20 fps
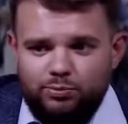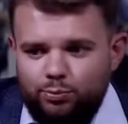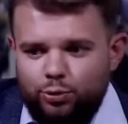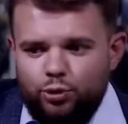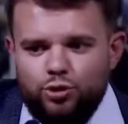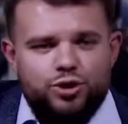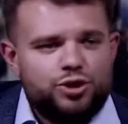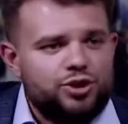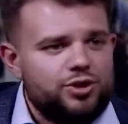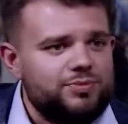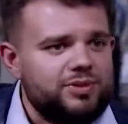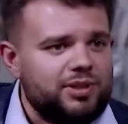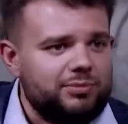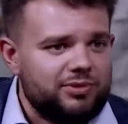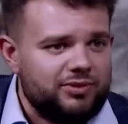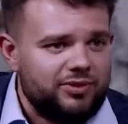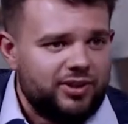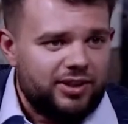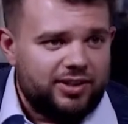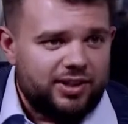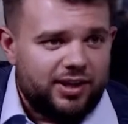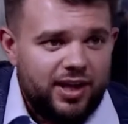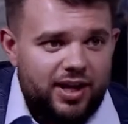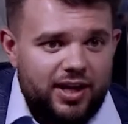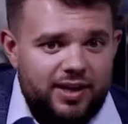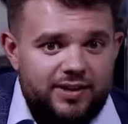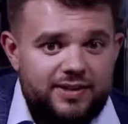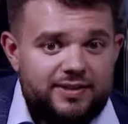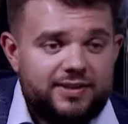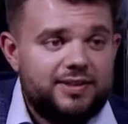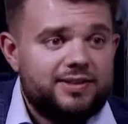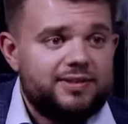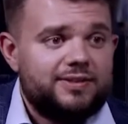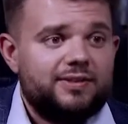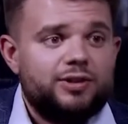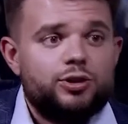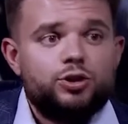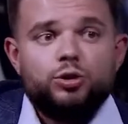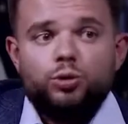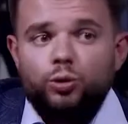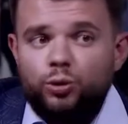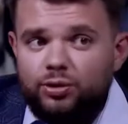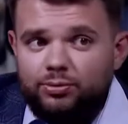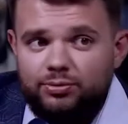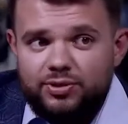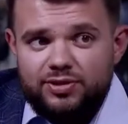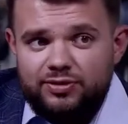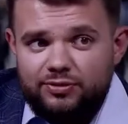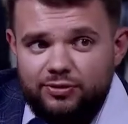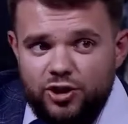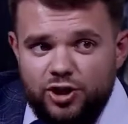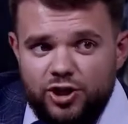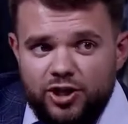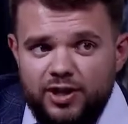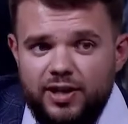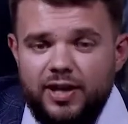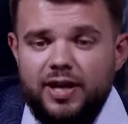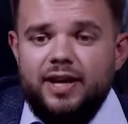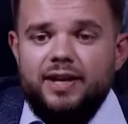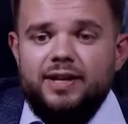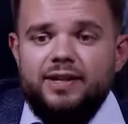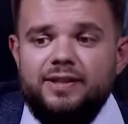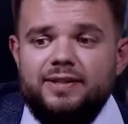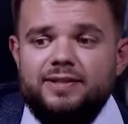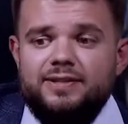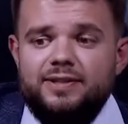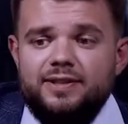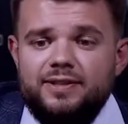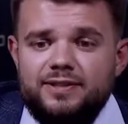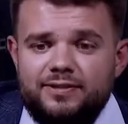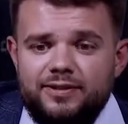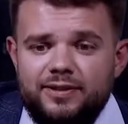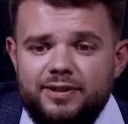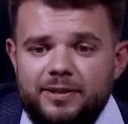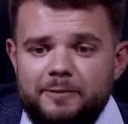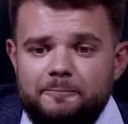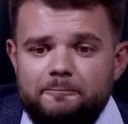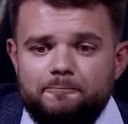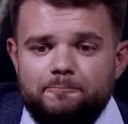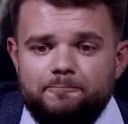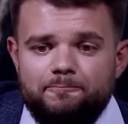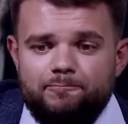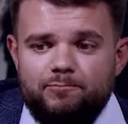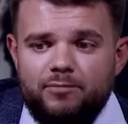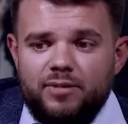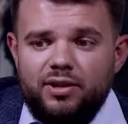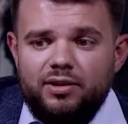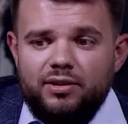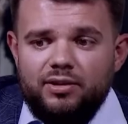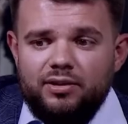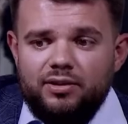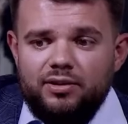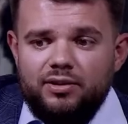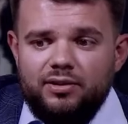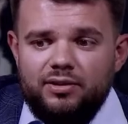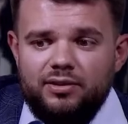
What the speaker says: bigger than the motor itself. Of course, it increases the price, and of course, the